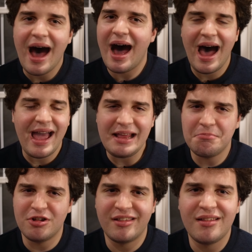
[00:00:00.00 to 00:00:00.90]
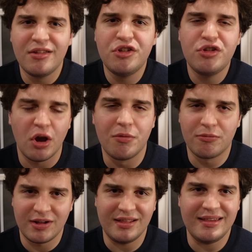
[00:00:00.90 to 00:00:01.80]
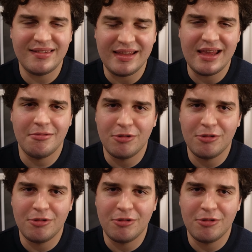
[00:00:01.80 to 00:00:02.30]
I just don't really see it,